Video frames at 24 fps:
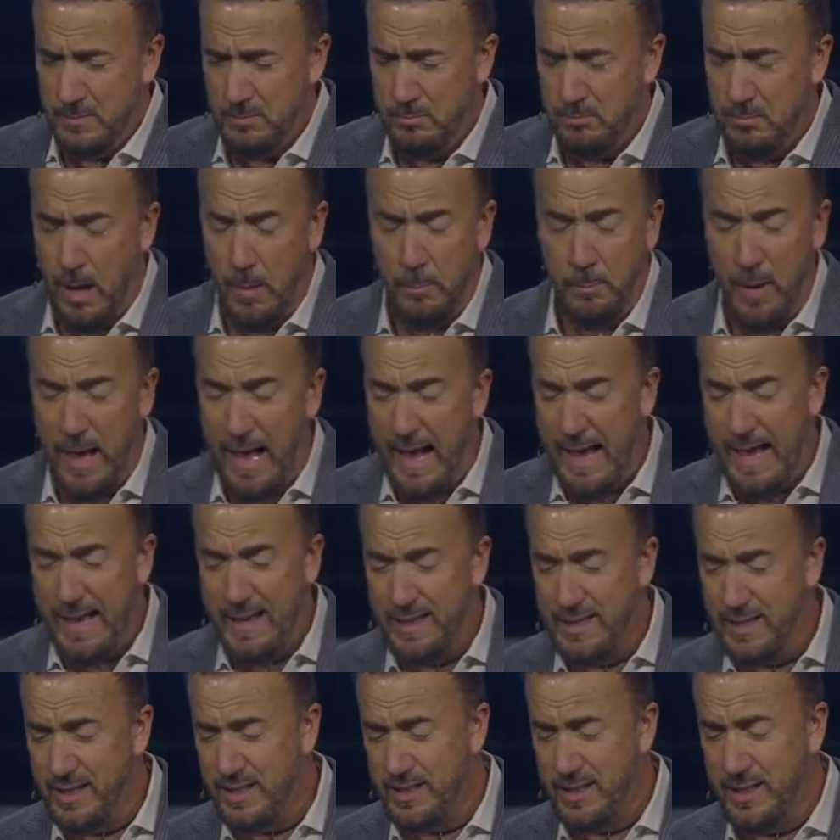my
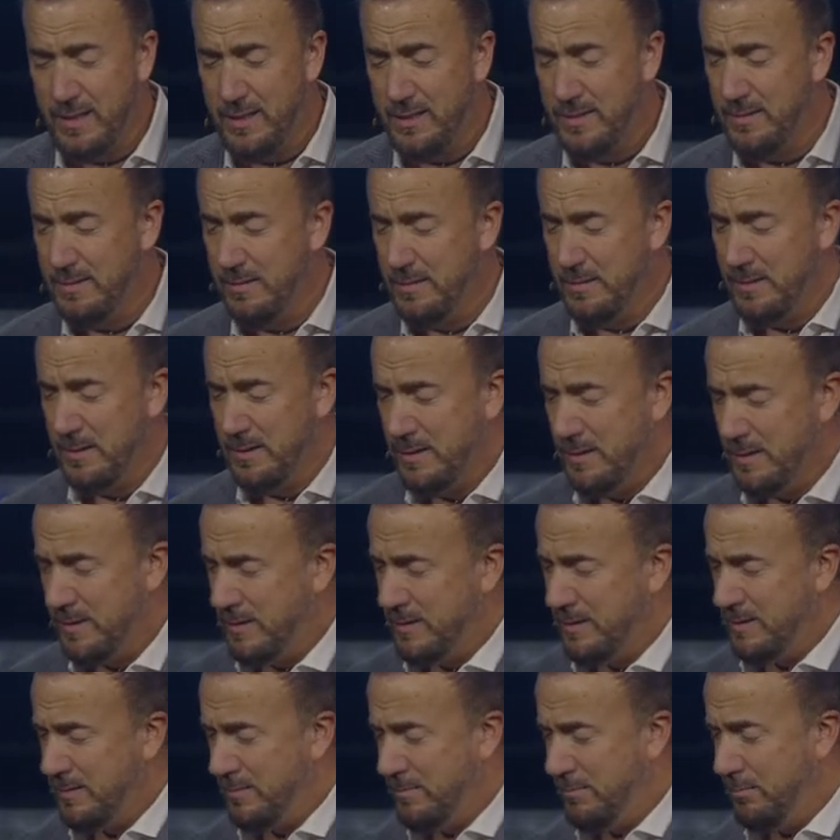past,
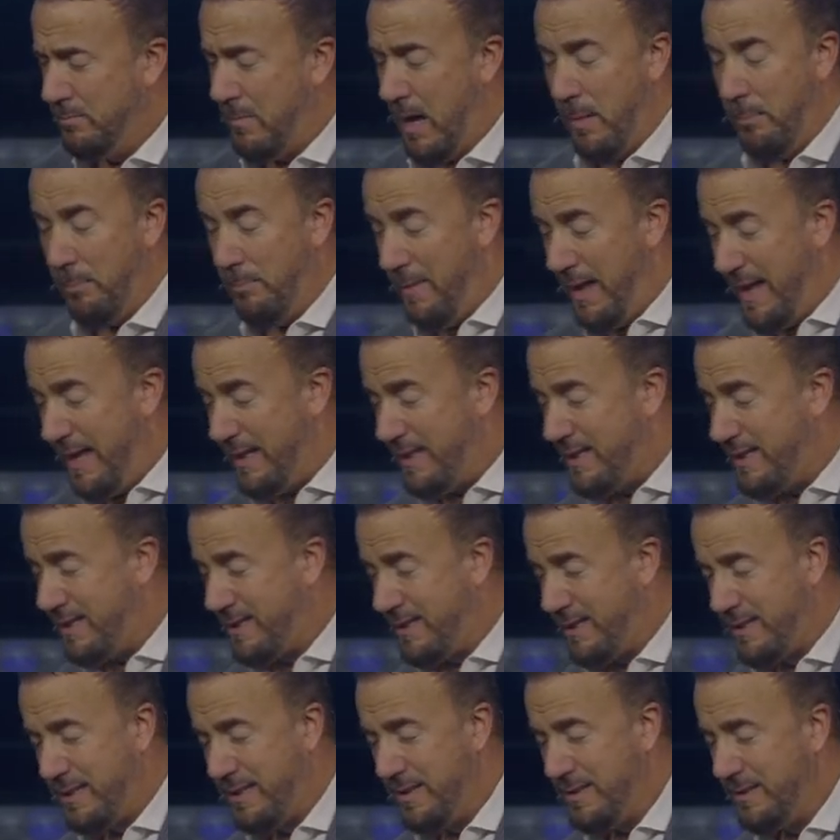my
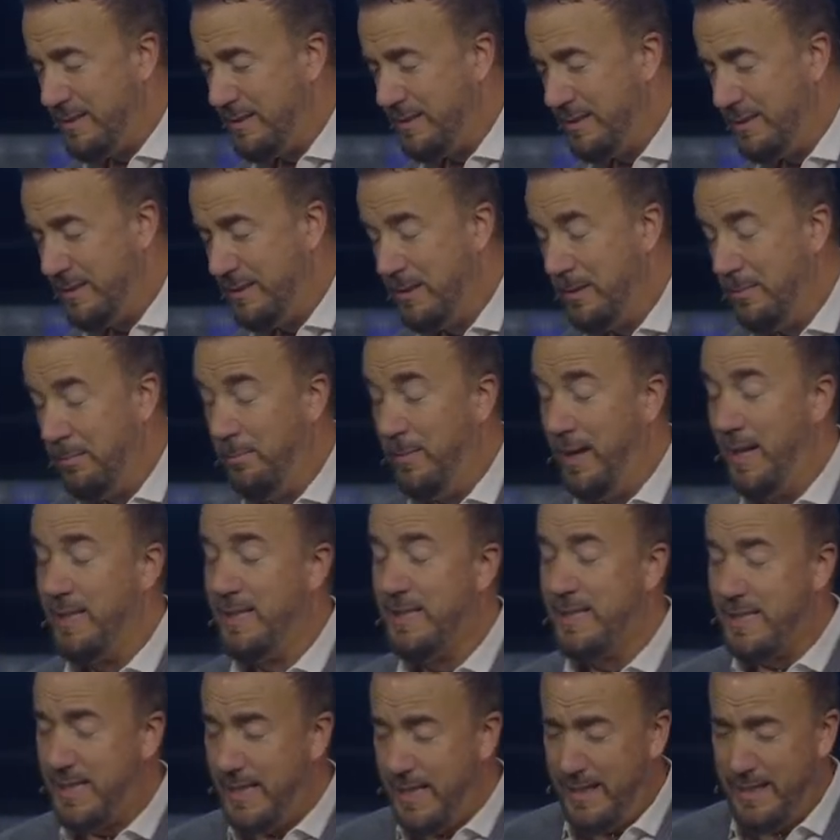mess, my
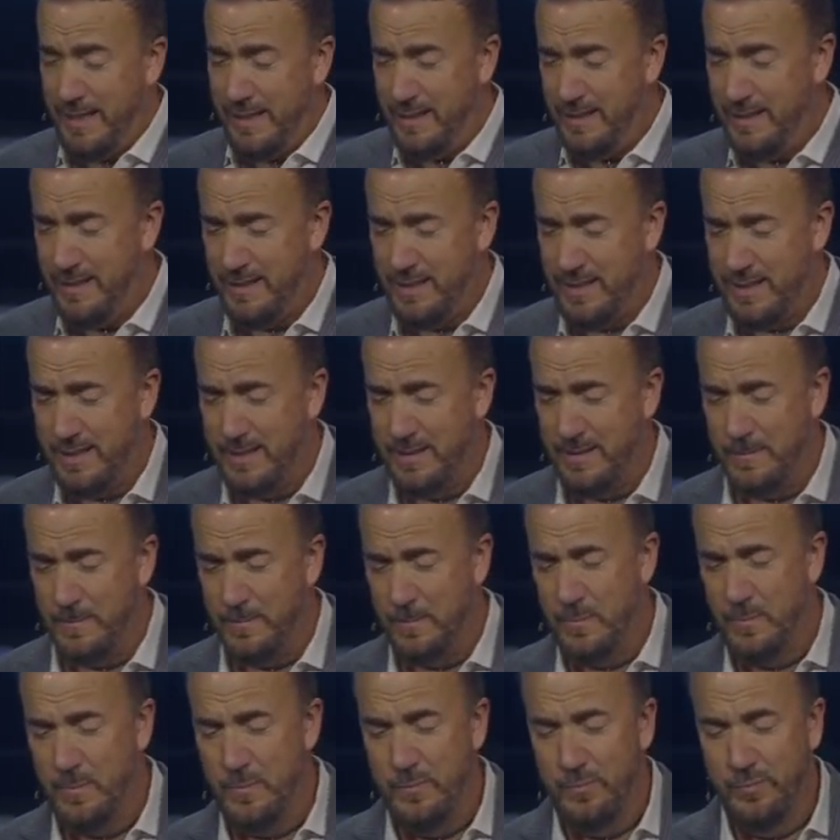sins,
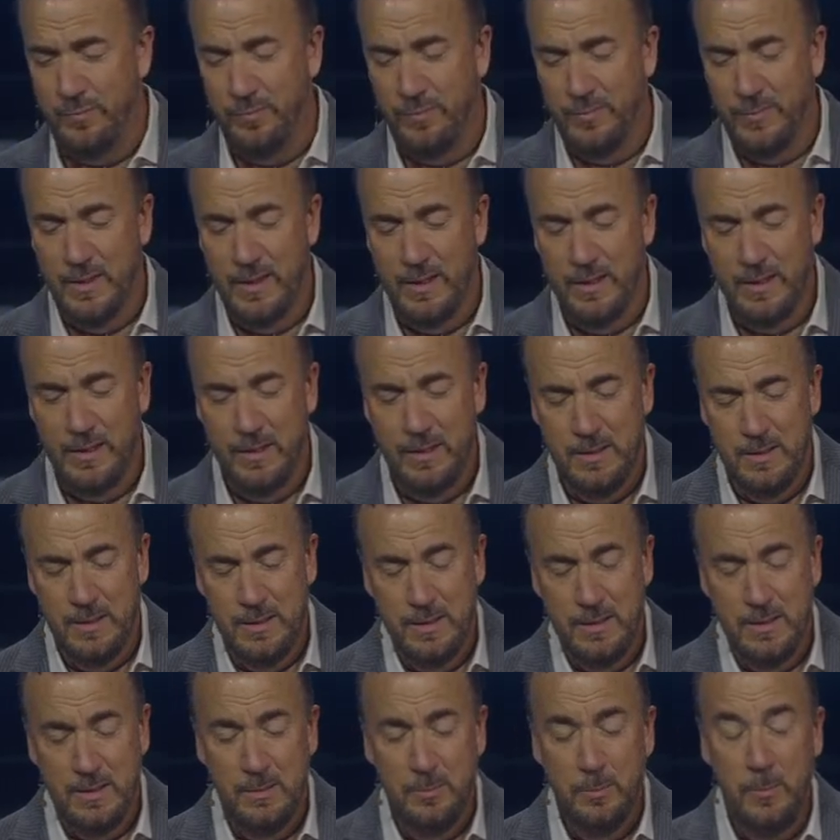
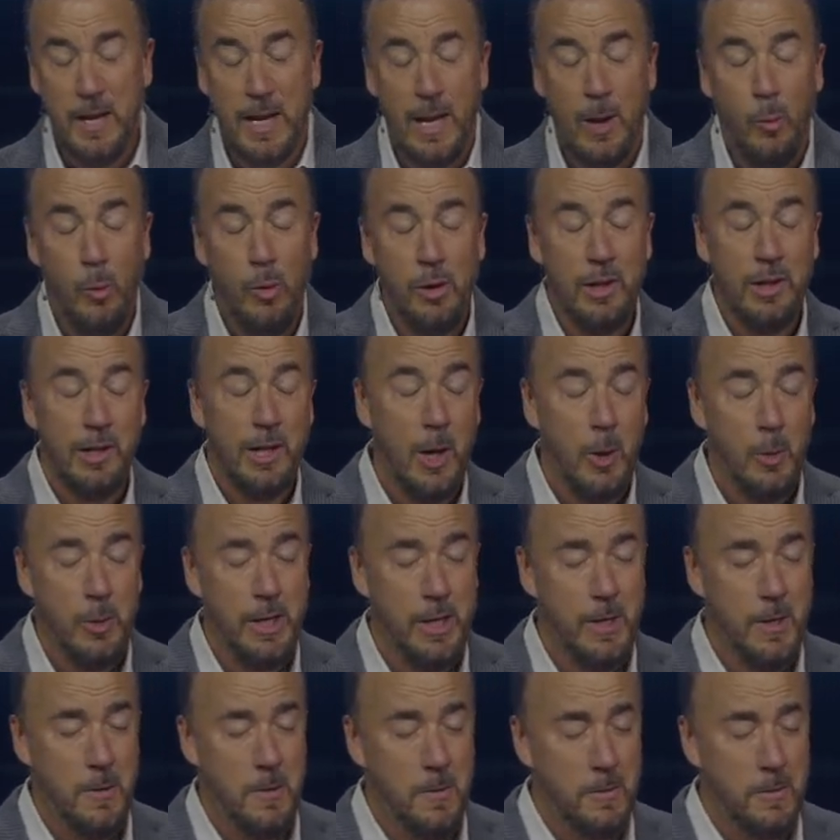but I want to know you.